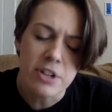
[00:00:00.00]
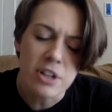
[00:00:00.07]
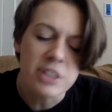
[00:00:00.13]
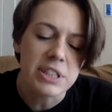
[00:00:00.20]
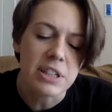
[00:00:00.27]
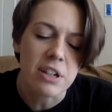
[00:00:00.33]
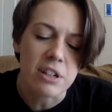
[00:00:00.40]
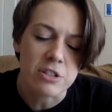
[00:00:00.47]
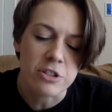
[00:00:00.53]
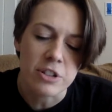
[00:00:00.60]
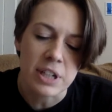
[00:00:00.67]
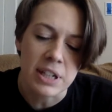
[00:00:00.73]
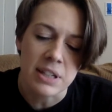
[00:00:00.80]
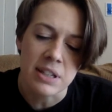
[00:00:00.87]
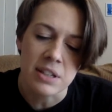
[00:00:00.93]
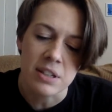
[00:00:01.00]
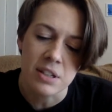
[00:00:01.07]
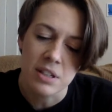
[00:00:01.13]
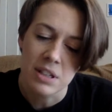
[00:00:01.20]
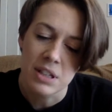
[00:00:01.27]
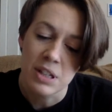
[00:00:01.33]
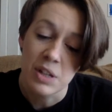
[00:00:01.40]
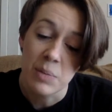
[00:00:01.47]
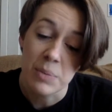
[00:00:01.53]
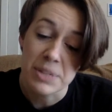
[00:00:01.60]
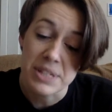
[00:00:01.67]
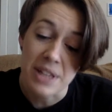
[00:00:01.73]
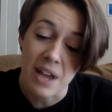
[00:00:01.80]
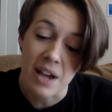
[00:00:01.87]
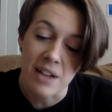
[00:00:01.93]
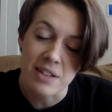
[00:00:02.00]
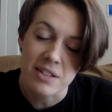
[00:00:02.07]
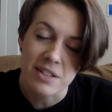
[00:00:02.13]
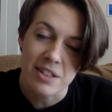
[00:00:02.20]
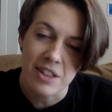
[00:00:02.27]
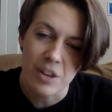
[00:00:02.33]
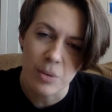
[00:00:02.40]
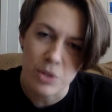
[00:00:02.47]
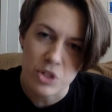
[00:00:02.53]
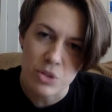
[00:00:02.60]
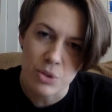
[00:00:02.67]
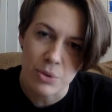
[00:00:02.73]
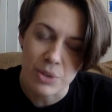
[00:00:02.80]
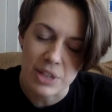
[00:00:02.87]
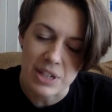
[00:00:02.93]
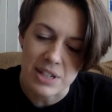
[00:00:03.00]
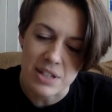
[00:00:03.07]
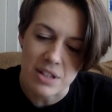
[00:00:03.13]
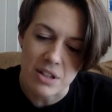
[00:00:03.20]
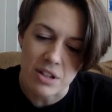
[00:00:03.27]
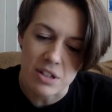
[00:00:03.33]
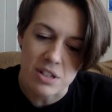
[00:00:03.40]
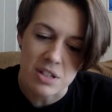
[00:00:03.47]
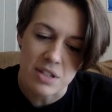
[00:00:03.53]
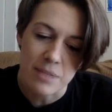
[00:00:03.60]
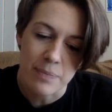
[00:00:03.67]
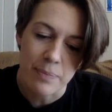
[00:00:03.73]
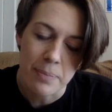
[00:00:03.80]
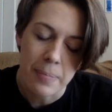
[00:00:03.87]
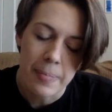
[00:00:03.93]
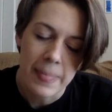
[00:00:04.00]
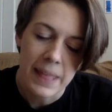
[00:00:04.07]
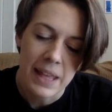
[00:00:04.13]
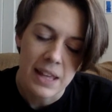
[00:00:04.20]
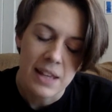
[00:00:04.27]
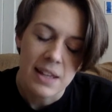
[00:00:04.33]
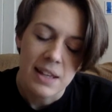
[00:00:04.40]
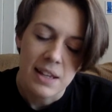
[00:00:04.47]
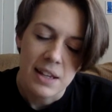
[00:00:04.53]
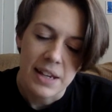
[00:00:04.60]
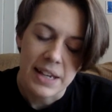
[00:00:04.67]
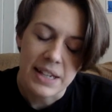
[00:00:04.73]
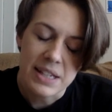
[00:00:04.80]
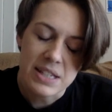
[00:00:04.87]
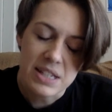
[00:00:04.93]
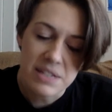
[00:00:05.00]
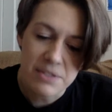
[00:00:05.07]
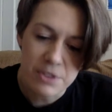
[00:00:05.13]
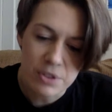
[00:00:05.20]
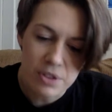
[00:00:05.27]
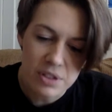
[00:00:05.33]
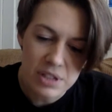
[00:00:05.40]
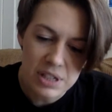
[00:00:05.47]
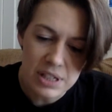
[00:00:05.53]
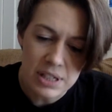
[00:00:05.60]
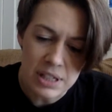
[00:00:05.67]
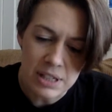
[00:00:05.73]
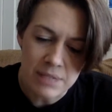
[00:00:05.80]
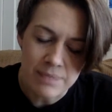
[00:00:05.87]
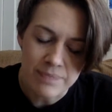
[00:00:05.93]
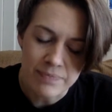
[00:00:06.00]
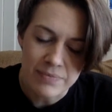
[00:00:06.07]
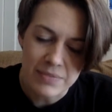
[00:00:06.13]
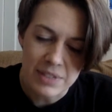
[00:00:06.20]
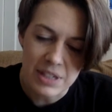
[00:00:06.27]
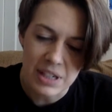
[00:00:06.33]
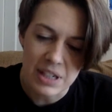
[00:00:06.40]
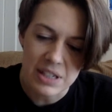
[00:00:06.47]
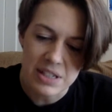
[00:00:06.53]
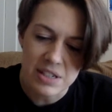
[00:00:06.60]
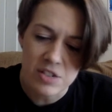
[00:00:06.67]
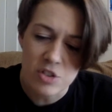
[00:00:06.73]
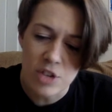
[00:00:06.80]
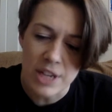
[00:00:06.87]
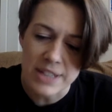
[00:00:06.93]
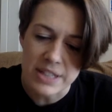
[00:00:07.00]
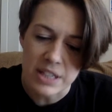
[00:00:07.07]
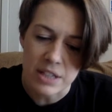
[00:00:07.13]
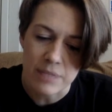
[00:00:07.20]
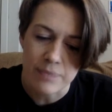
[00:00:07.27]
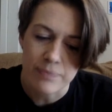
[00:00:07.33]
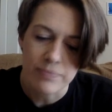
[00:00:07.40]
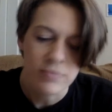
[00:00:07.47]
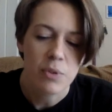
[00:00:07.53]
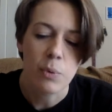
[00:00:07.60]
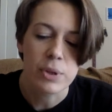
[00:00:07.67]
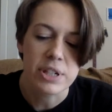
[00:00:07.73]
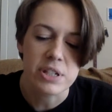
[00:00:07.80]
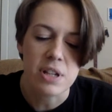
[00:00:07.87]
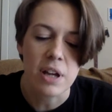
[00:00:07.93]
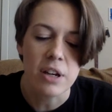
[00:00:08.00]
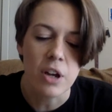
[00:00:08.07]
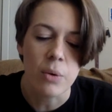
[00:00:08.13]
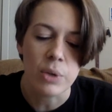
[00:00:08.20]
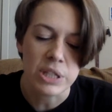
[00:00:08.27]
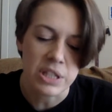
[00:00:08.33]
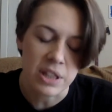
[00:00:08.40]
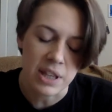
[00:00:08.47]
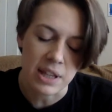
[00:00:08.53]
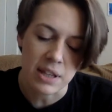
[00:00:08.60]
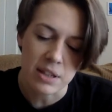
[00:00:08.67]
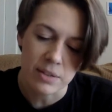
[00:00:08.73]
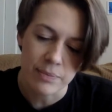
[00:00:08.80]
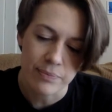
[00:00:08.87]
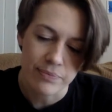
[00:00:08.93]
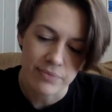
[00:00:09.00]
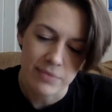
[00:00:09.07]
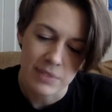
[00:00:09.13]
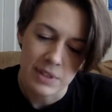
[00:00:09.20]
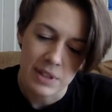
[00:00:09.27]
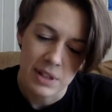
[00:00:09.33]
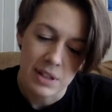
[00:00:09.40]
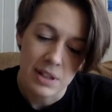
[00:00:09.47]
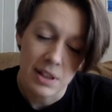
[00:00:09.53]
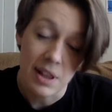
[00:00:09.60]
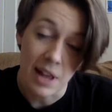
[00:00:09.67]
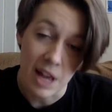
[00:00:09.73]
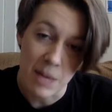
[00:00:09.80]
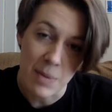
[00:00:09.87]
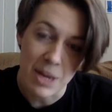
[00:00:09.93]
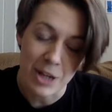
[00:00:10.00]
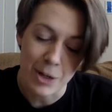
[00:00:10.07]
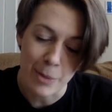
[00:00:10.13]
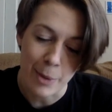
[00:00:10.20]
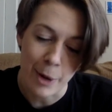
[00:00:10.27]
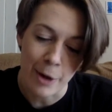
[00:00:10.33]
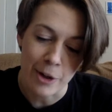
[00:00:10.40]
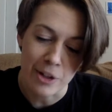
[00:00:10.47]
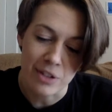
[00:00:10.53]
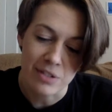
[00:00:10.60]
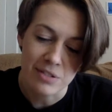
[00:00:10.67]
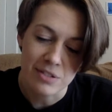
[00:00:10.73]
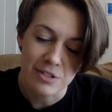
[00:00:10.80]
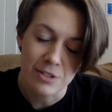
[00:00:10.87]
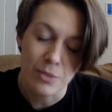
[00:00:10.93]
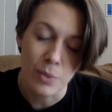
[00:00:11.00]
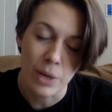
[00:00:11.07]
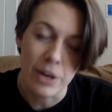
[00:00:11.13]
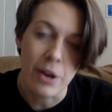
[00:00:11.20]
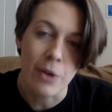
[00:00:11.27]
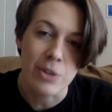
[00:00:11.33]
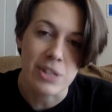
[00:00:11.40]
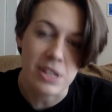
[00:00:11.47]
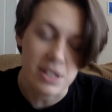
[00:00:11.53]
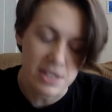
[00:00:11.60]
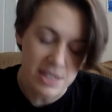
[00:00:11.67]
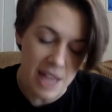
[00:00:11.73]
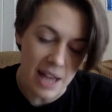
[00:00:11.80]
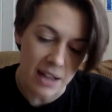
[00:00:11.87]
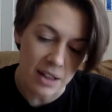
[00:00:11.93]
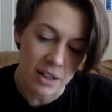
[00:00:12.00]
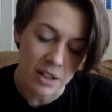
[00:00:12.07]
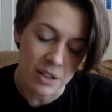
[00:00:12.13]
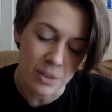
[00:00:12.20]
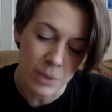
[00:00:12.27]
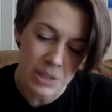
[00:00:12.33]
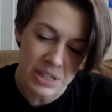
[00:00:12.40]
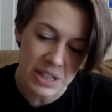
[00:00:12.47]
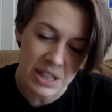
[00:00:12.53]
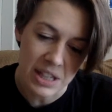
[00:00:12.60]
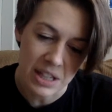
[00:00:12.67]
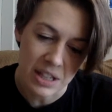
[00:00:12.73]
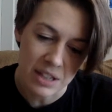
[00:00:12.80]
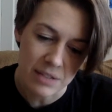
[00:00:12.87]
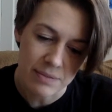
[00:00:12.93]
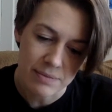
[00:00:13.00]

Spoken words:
Darcy contradict it. Besides, there was truth in his looks. It is difficult indeed. It is distressing. One does not know what to think." "I beg your pardon. One knows exactly what to think."